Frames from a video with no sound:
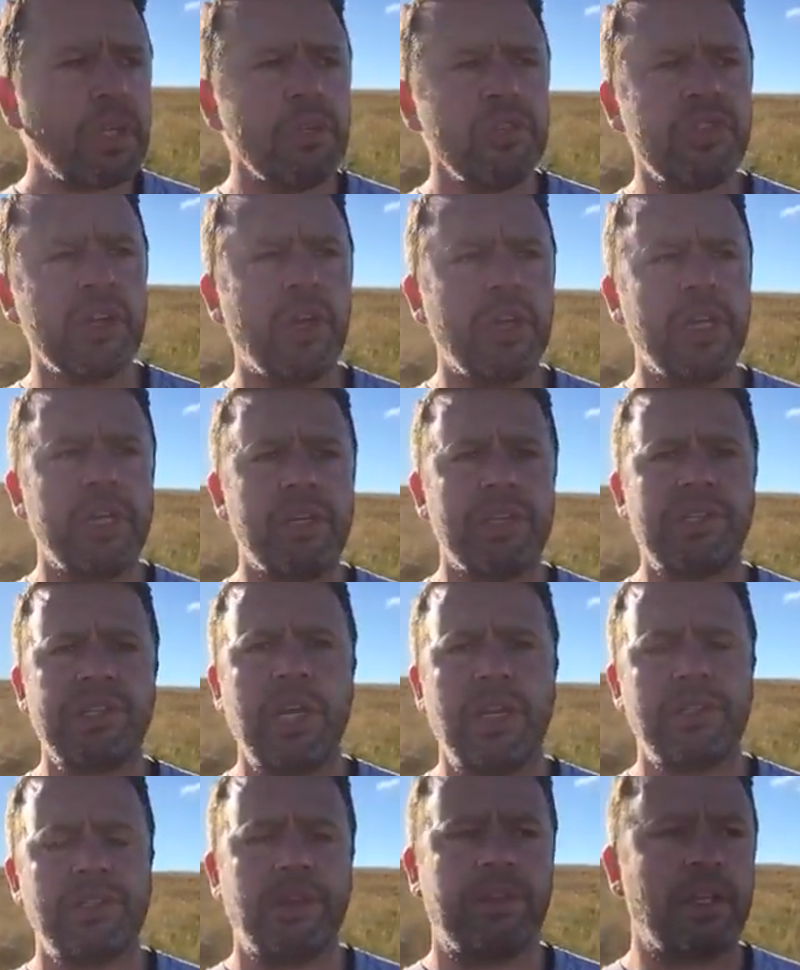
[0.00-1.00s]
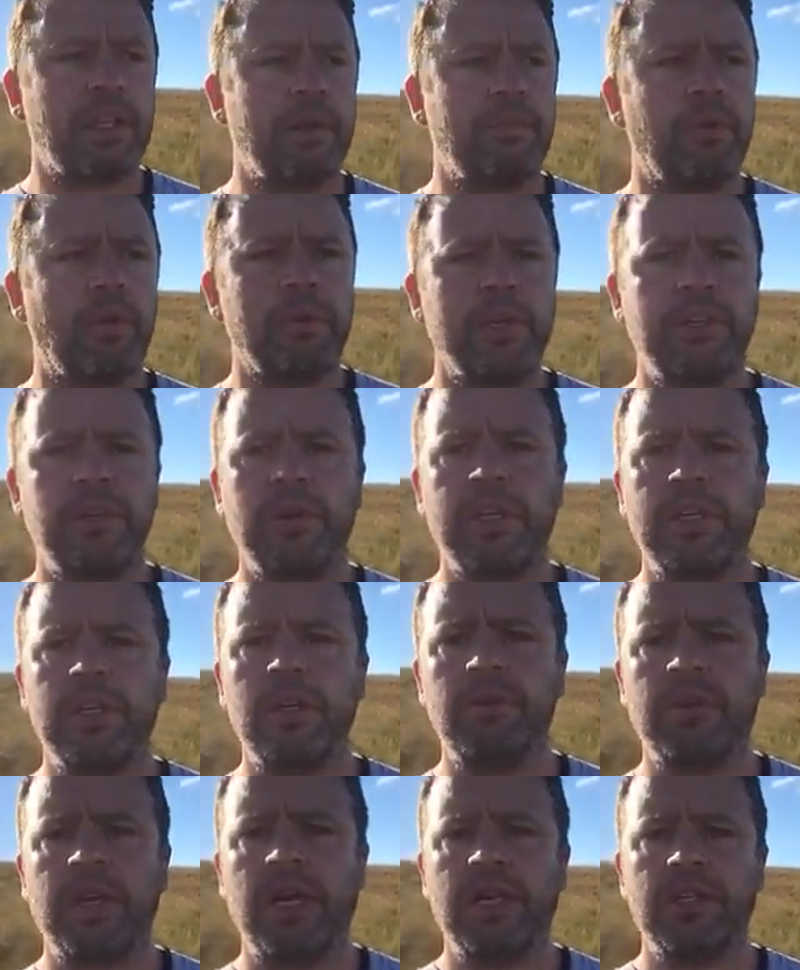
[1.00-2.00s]
Certainly in the States. I think they probably do it in
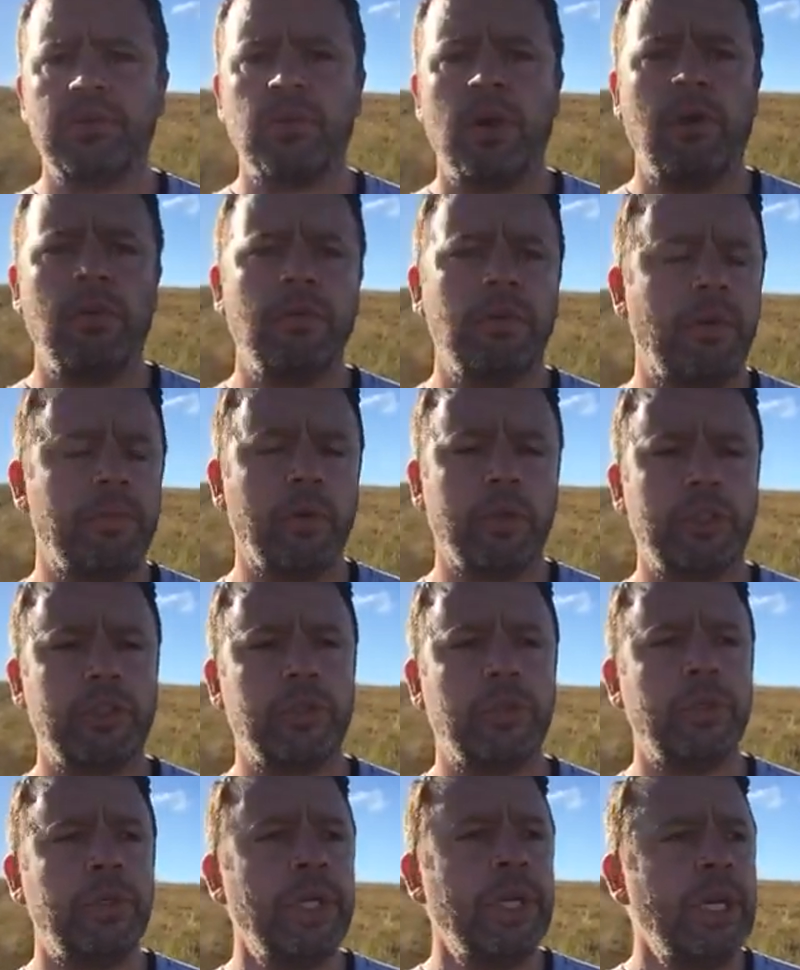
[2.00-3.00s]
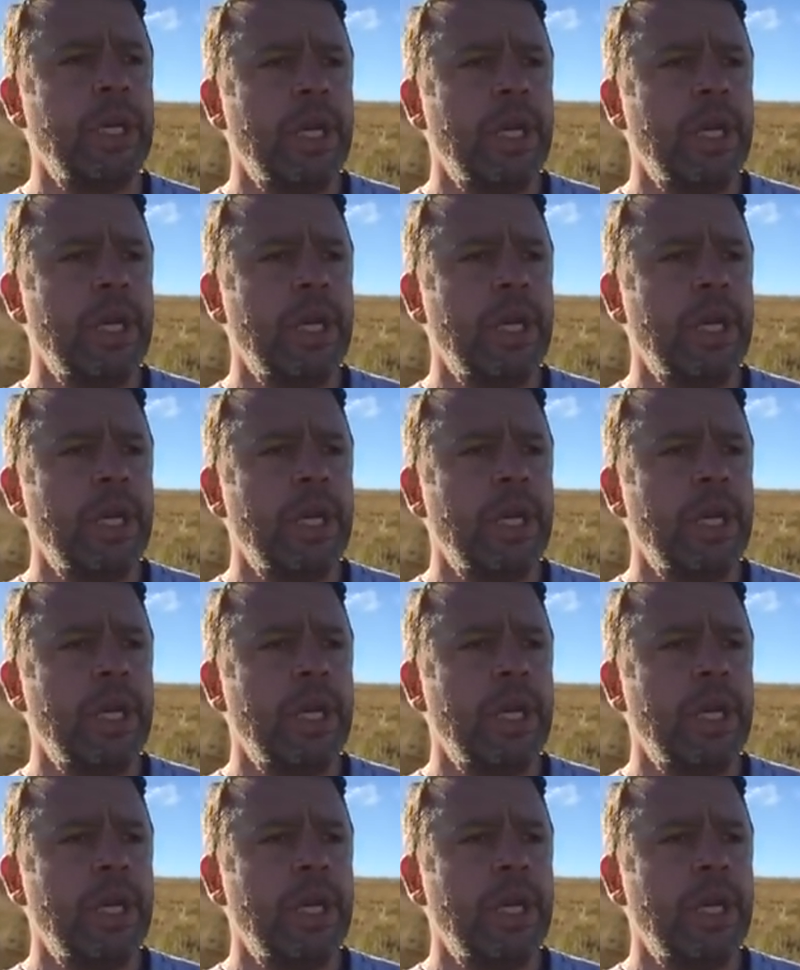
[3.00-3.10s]
the UK as well. I'm not sure.